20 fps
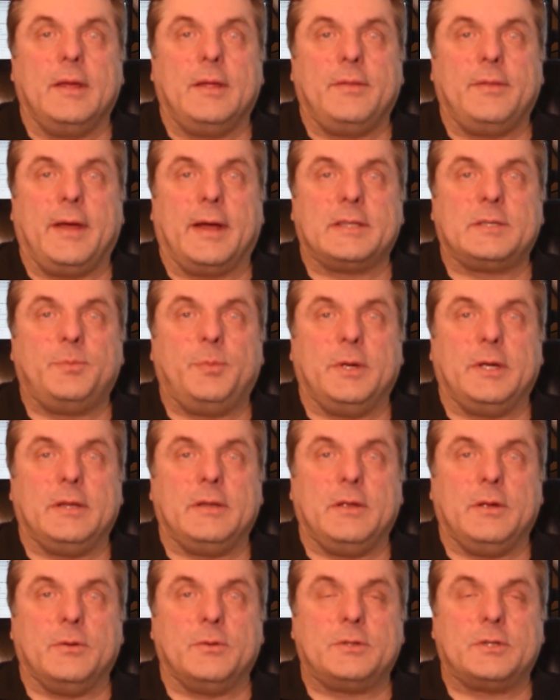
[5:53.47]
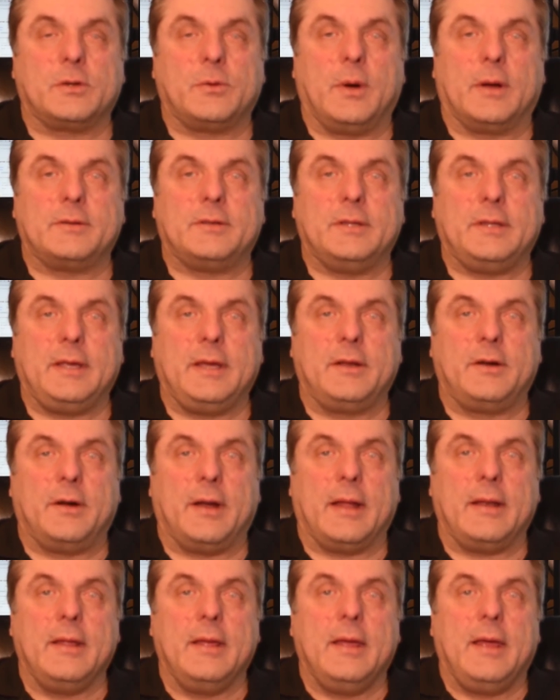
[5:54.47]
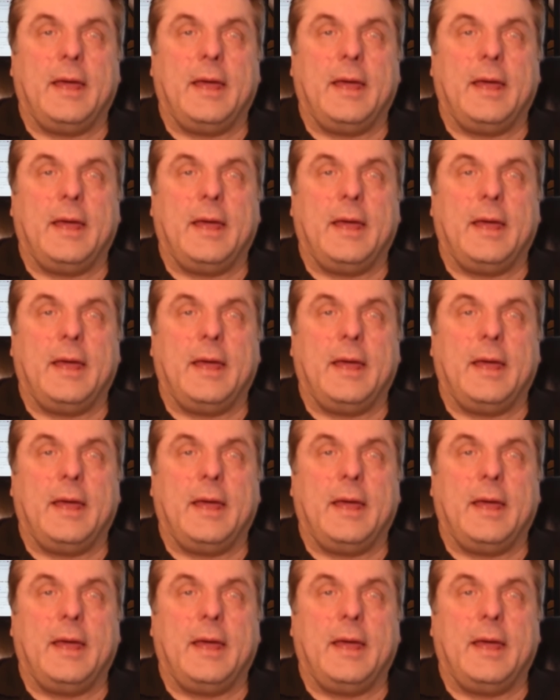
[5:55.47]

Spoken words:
that's being used to go out to the internet.